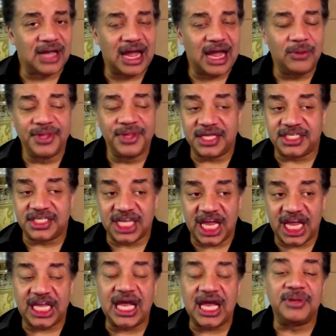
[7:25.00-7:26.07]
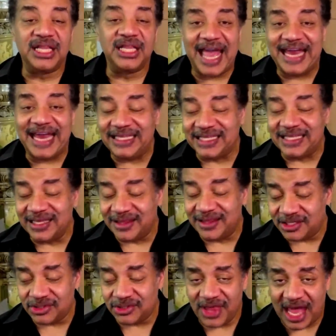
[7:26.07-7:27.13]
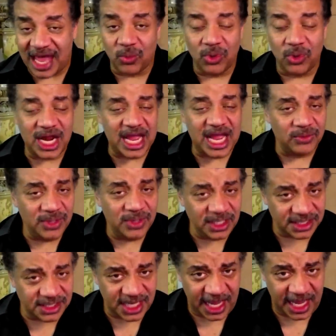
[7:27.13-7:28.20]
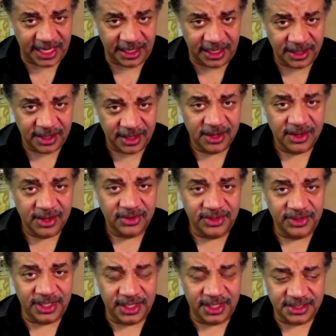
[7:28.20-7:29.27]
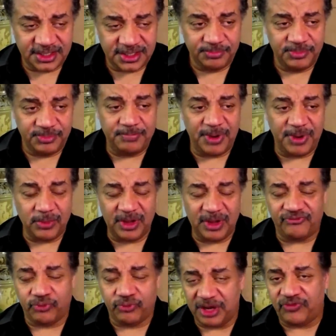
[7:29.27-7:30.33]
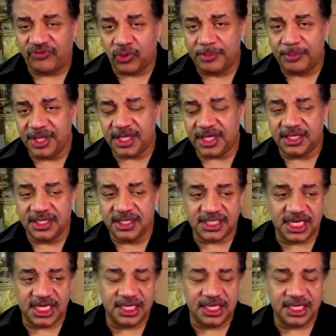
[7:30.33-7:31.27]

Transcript: I will not say, I'm glad he did this or that. What I will say is, and by the way, $44 billion is